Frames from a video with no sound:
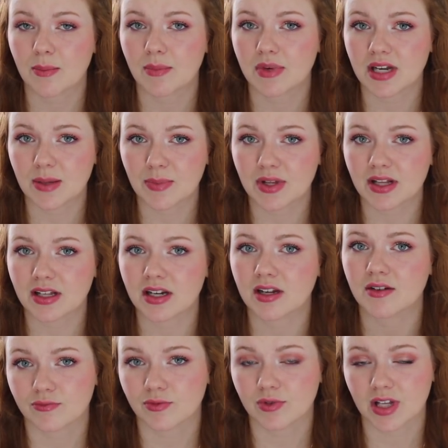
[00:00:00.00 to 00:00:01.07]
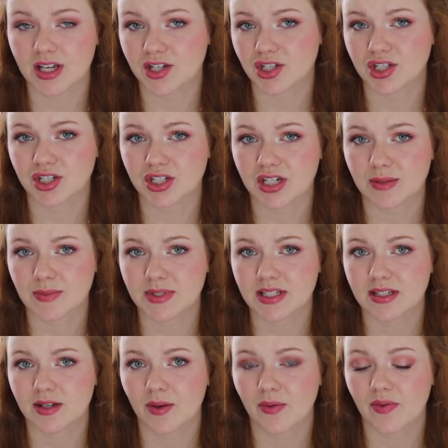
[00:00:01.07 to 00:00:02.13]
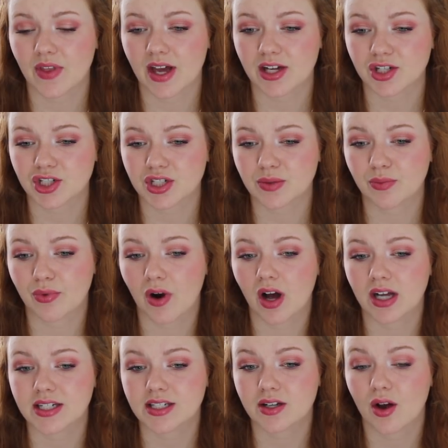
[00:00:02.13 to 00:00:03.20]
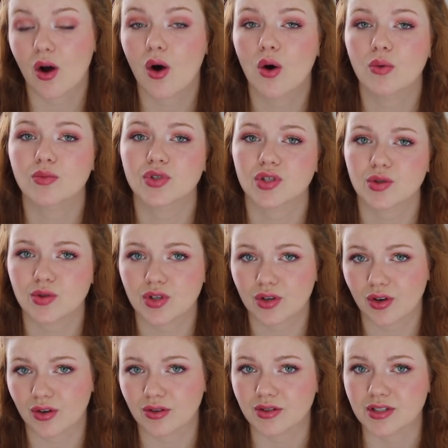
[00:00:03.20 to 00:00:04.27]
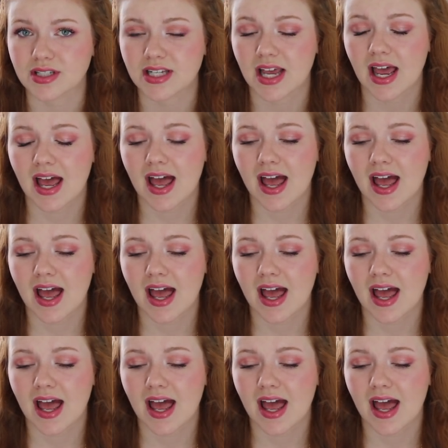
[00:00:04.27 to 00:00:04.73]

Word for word: manipulative relationships that she brought home to the girls,